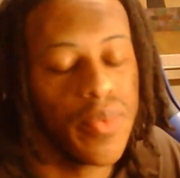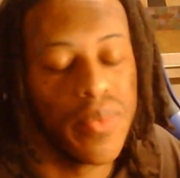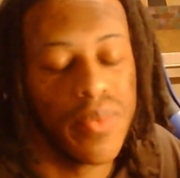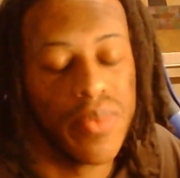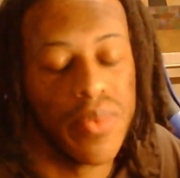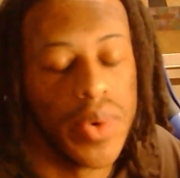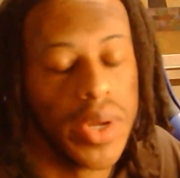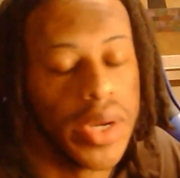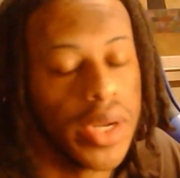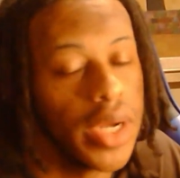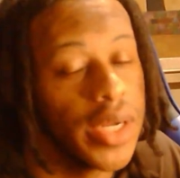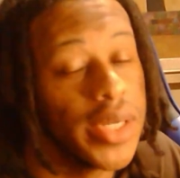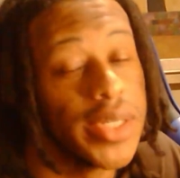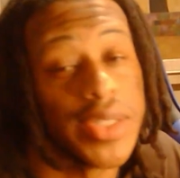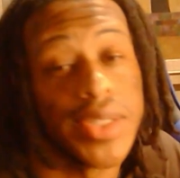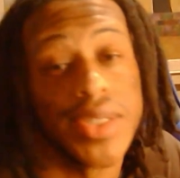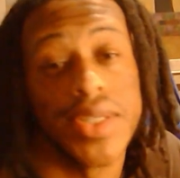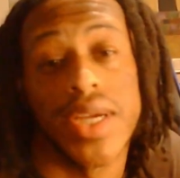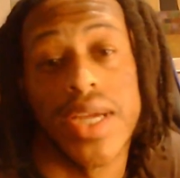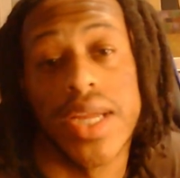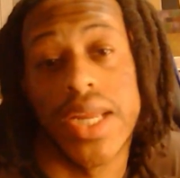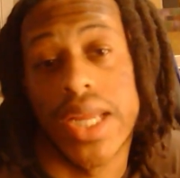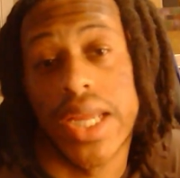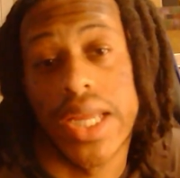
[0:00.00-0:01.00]
wouldn't
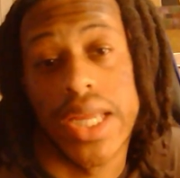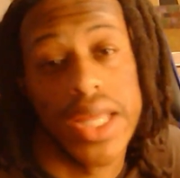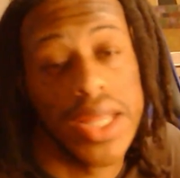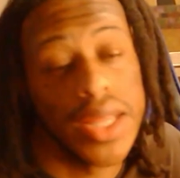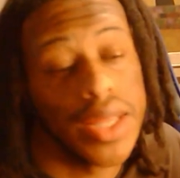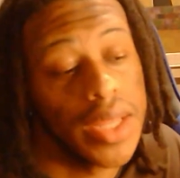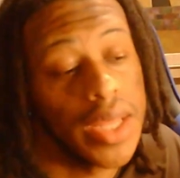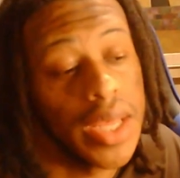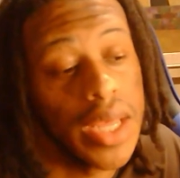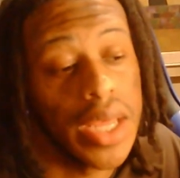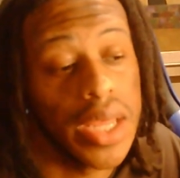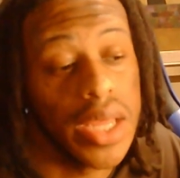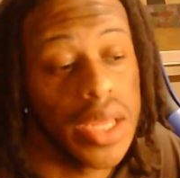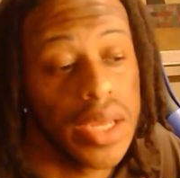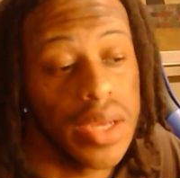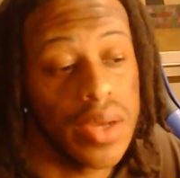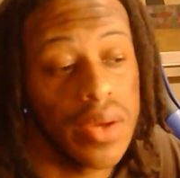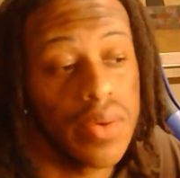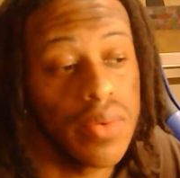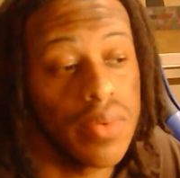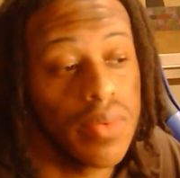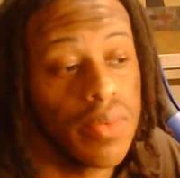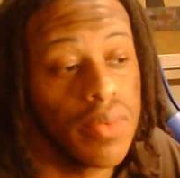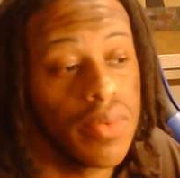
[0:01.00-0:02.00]
understand anything
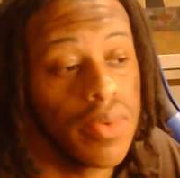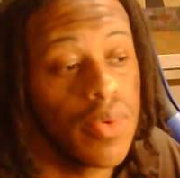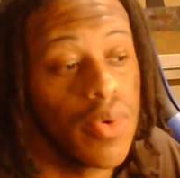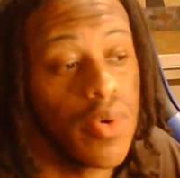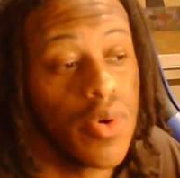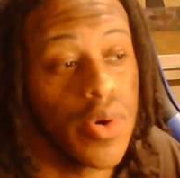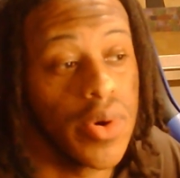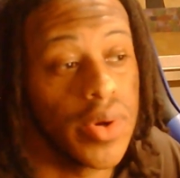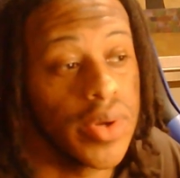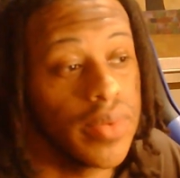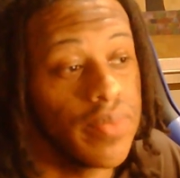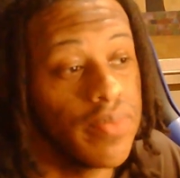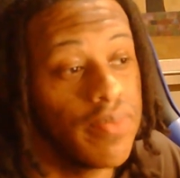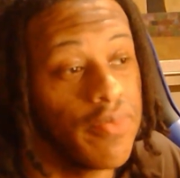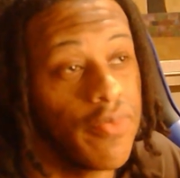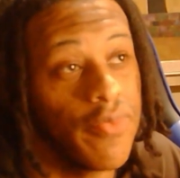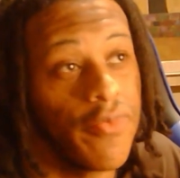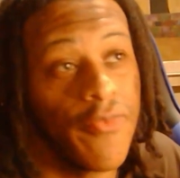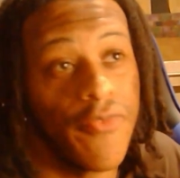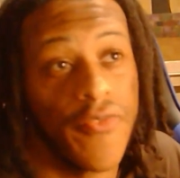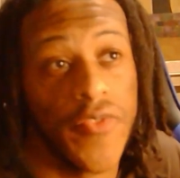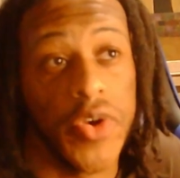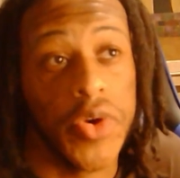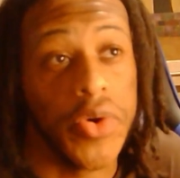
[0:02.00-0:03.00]
or
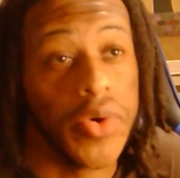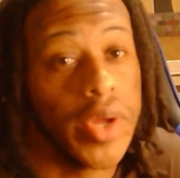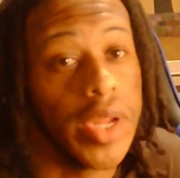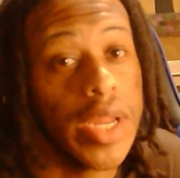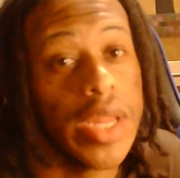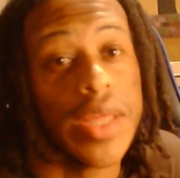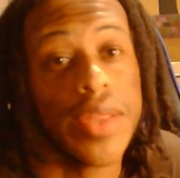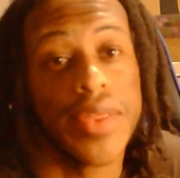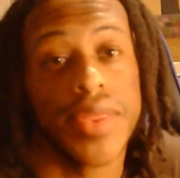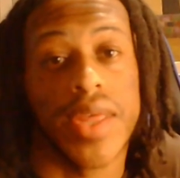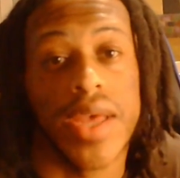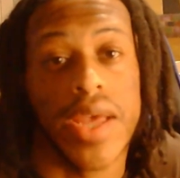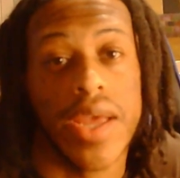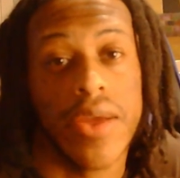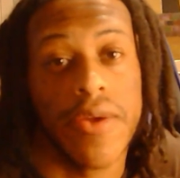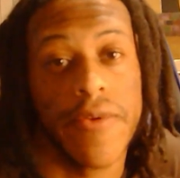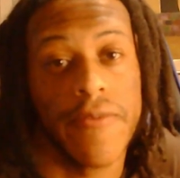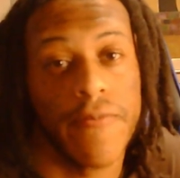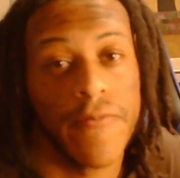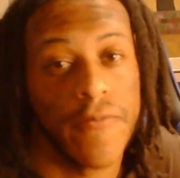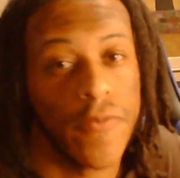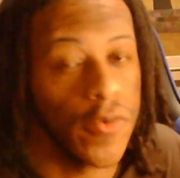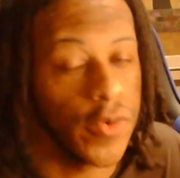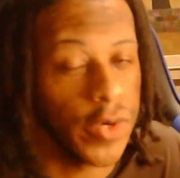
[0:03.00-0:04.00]
feel anything
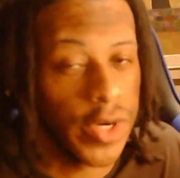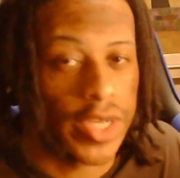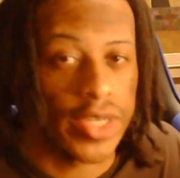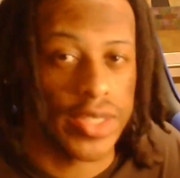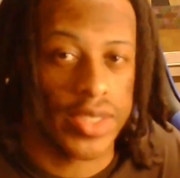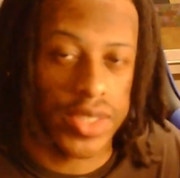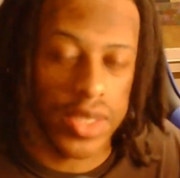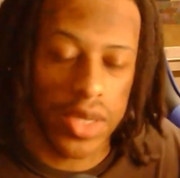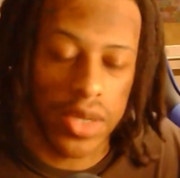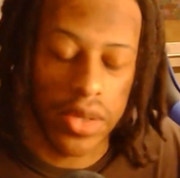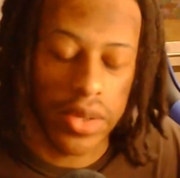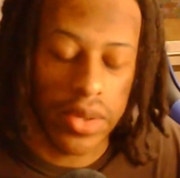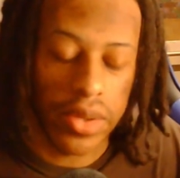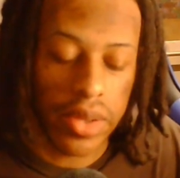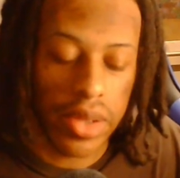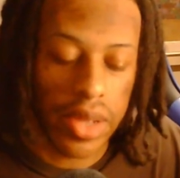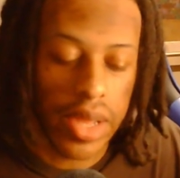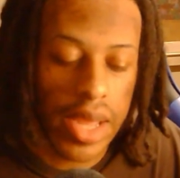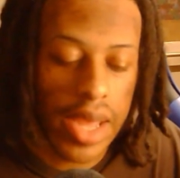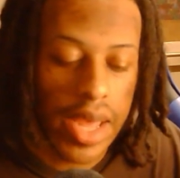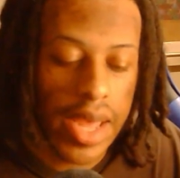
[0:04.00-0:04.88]
for that song.